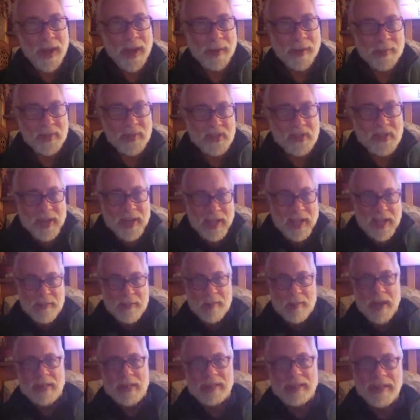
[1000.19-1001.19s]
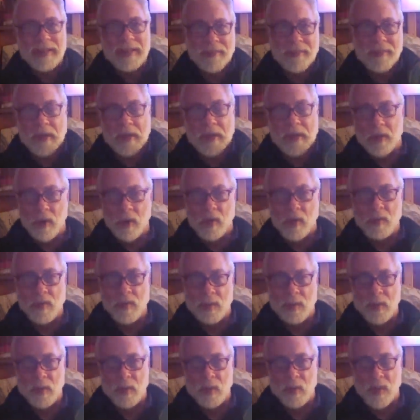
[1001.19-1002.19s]
And I'm sitting in my living room
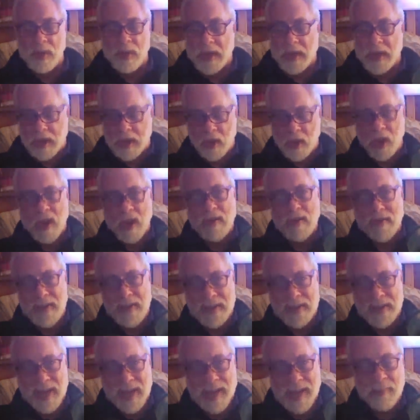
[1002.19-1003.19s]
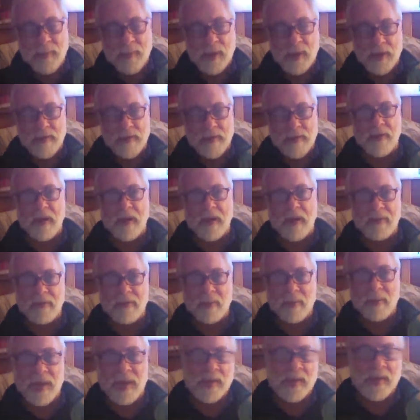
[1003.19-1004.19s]
with a coffee table in front of
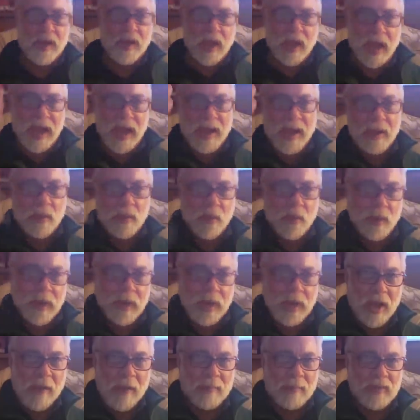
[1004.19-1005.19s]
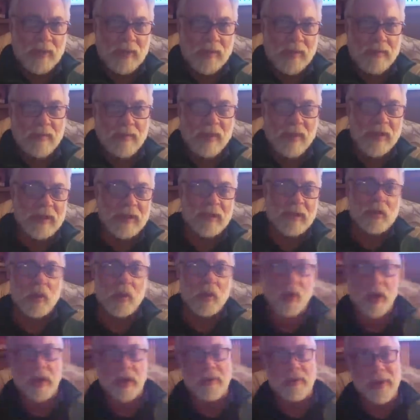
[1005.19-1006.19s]
me, and the guy would come to the front
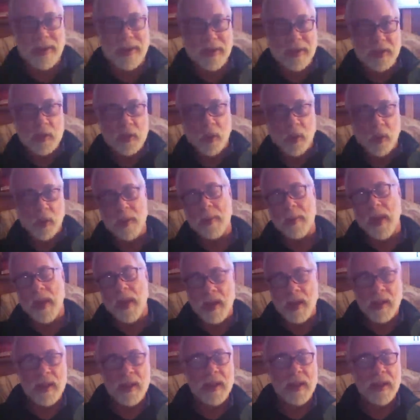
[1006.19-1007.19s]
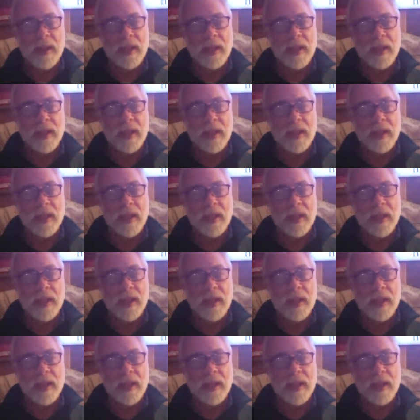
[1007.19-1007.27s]
door ring the doorbell.